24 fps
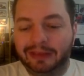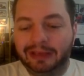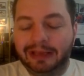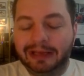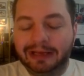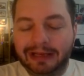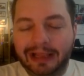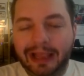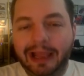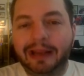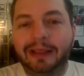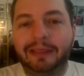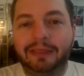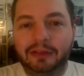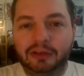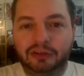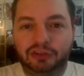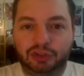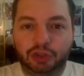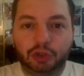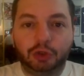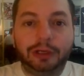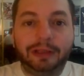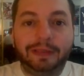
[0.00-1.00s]
kind of the
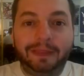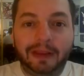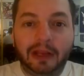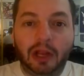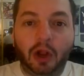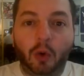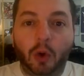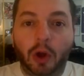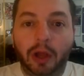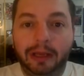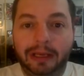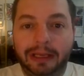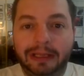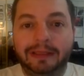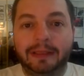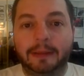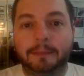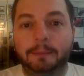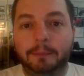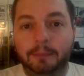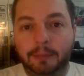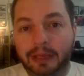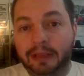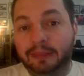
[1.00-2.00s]
journey they go on in
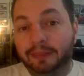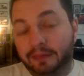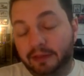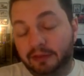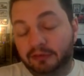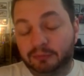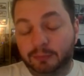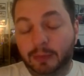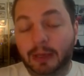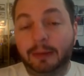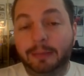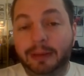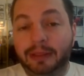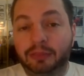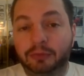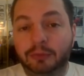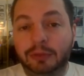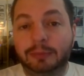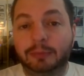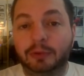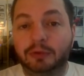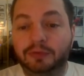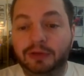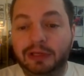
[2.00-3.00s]
the in the Spider-Man
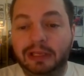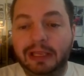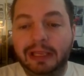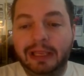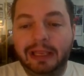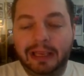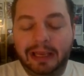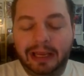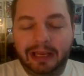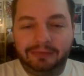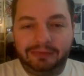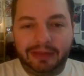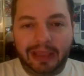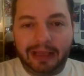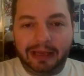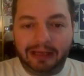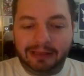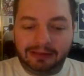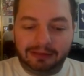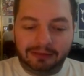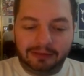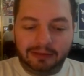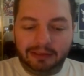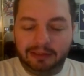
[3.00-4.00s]
three movie is that it,